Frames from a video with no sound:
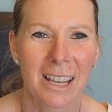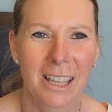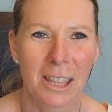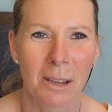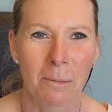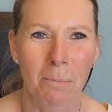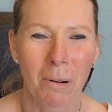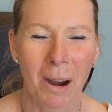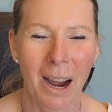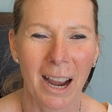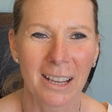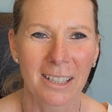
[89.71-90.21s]
the
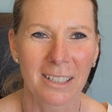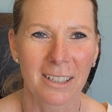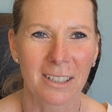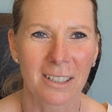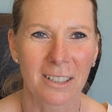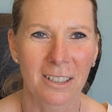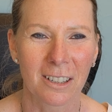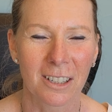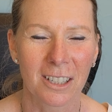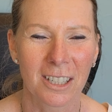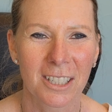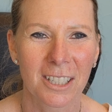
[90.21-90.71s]
prices
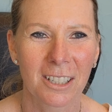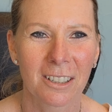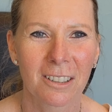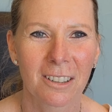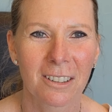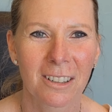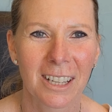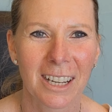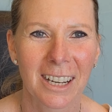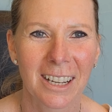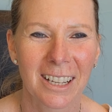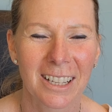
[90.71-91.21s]
are still
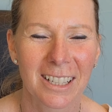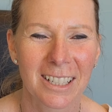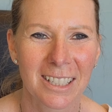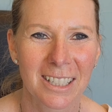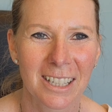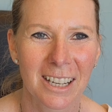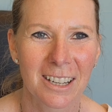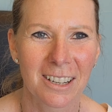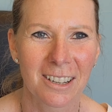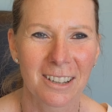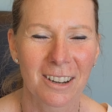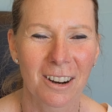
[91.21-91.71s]
going to
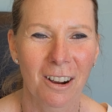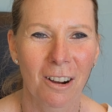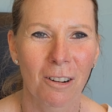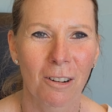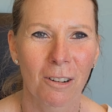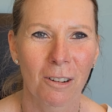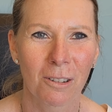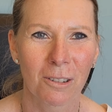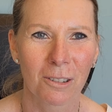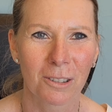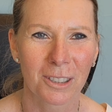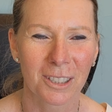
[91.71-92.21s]
continue to
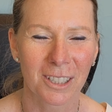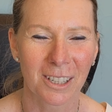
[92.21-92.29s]
hold.